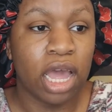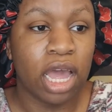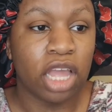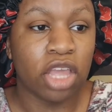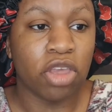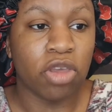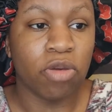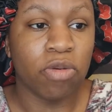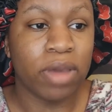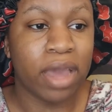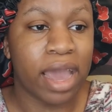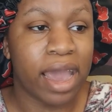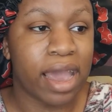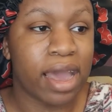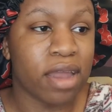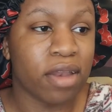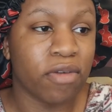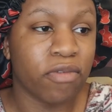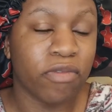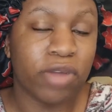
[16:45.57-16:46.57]
you
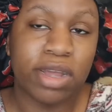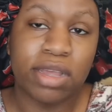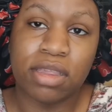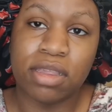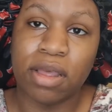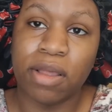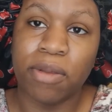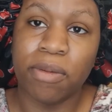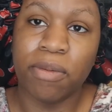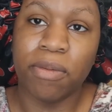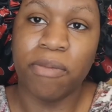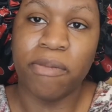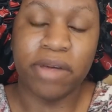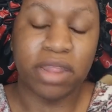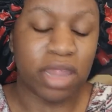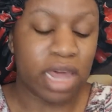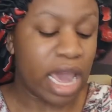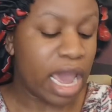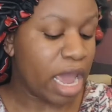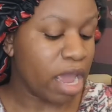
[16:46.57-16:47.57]
can't reason
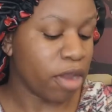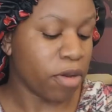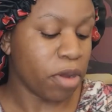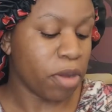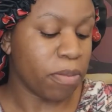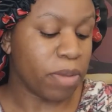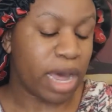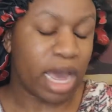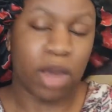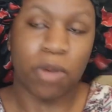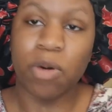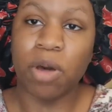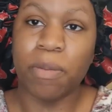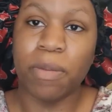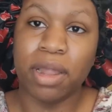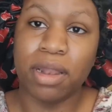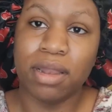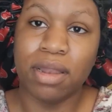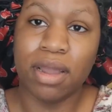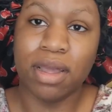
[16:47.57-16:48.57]
with an angry black
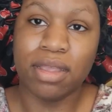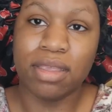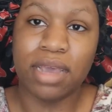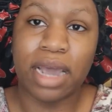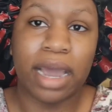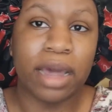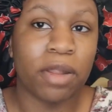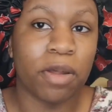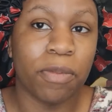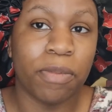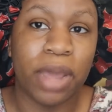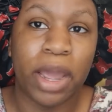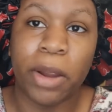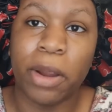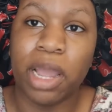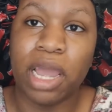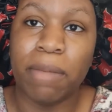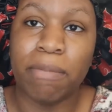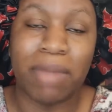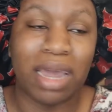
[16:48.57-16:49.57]
woman. Tyler
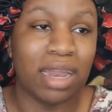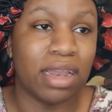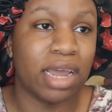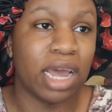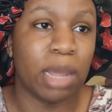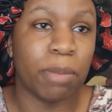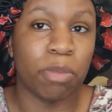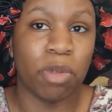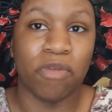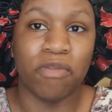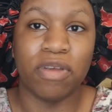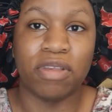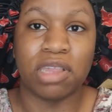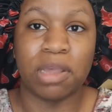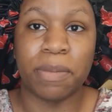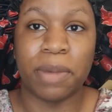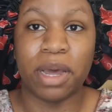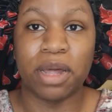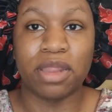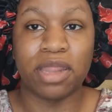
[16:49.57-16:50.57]
Perry made 9 movies
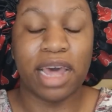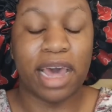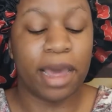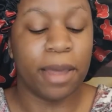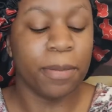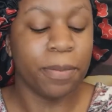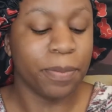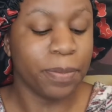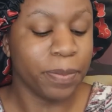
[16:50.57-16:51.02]
about that.